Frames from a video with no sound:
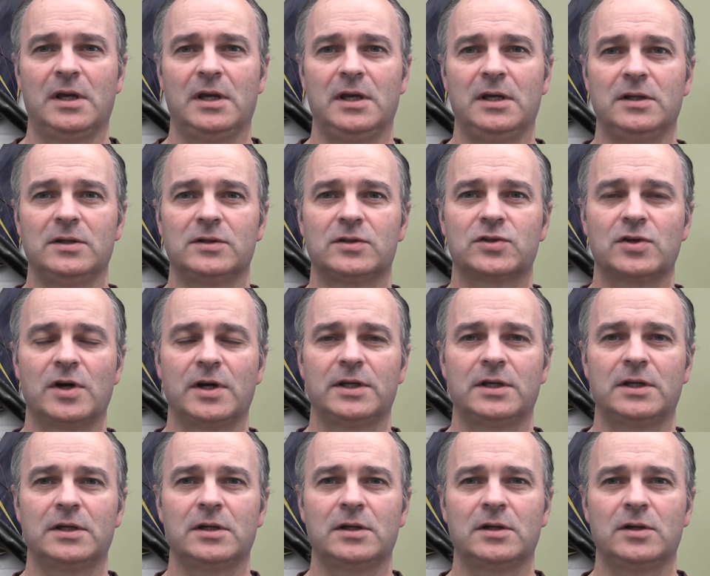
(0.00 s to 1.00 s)
in
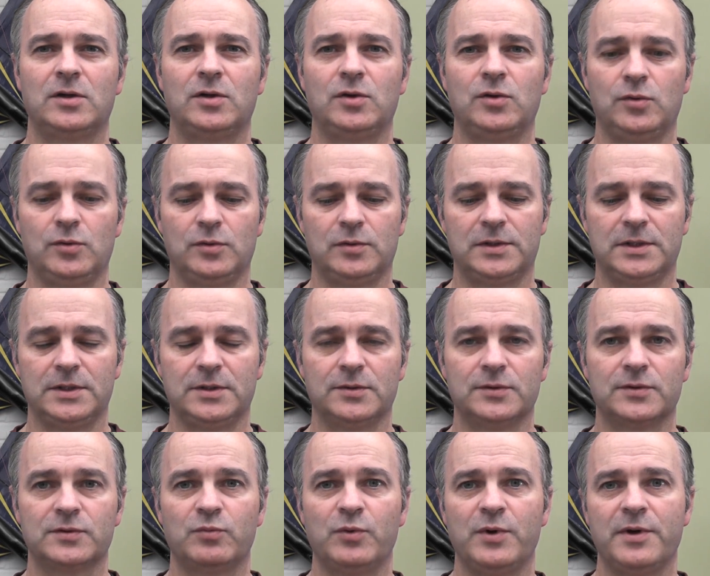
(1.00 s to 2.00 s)
China who
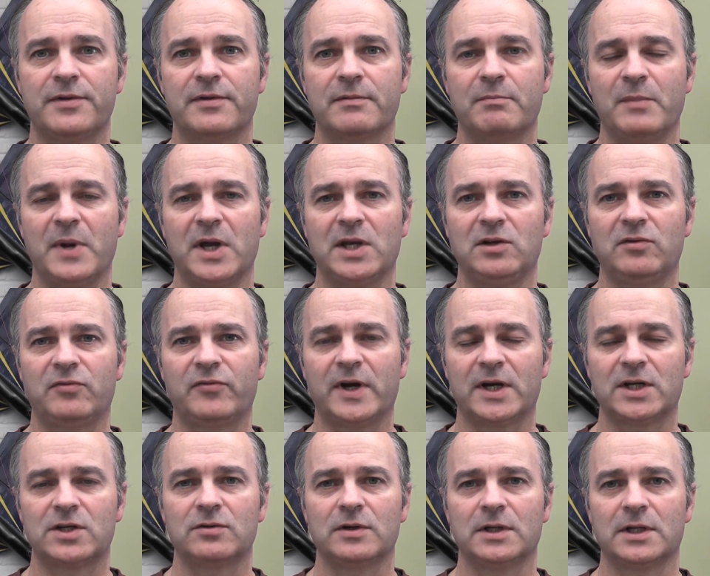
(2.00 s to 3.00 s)
deals with
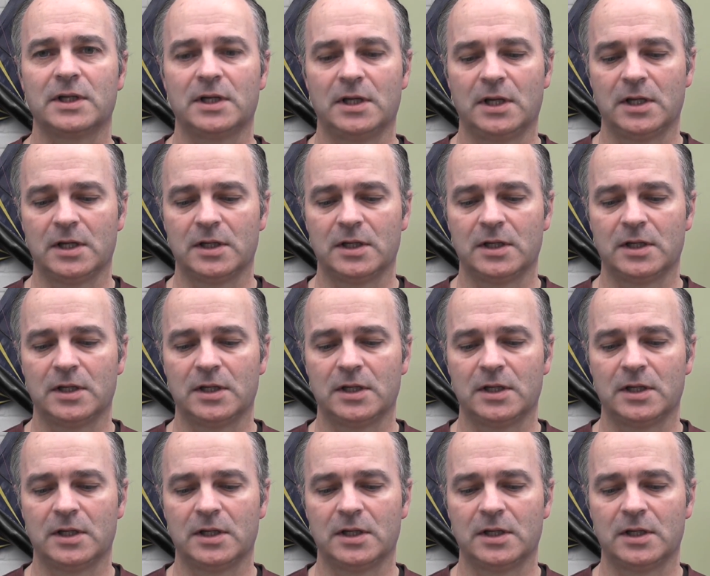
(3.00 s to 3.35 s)
manufacturing.